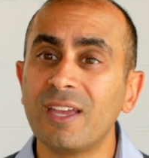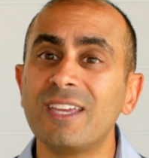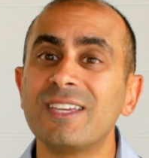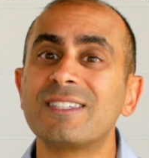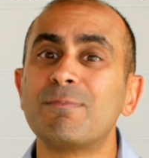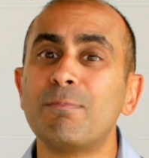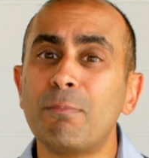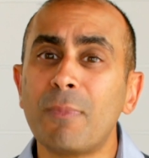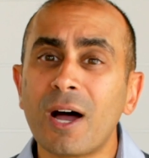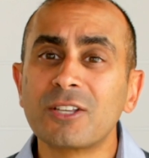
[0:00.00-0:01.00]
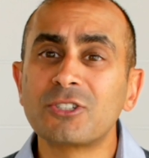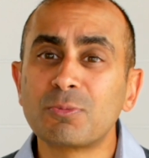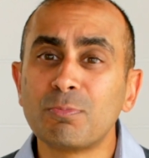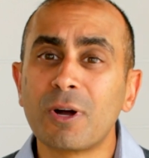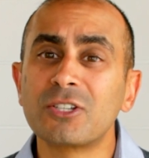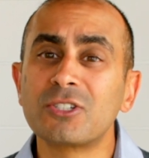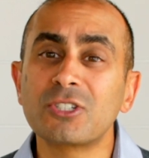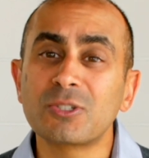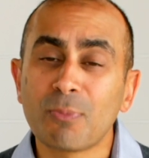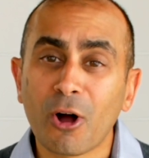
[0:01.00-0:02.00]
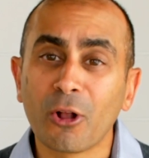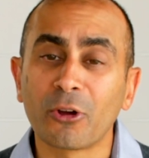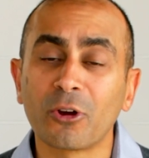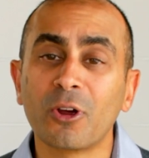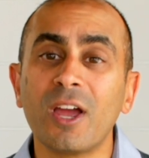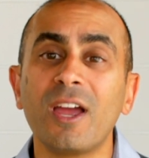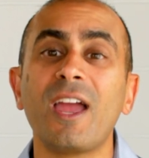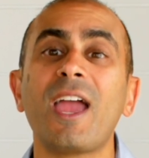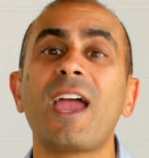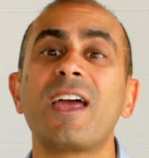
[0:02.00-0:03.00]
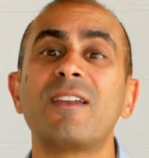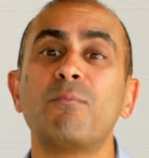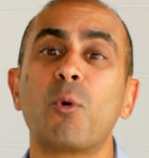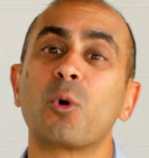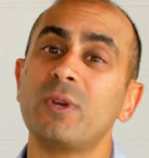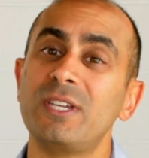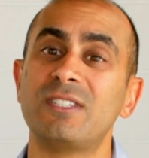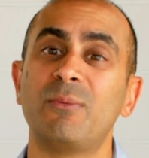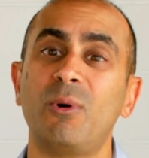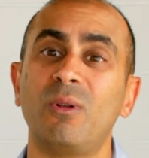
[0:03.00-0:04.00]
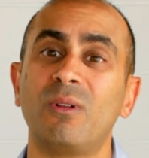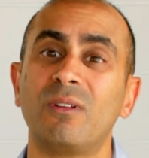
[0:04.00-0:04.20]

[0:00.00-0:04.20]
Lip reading: is much, much smaller and more reasonable.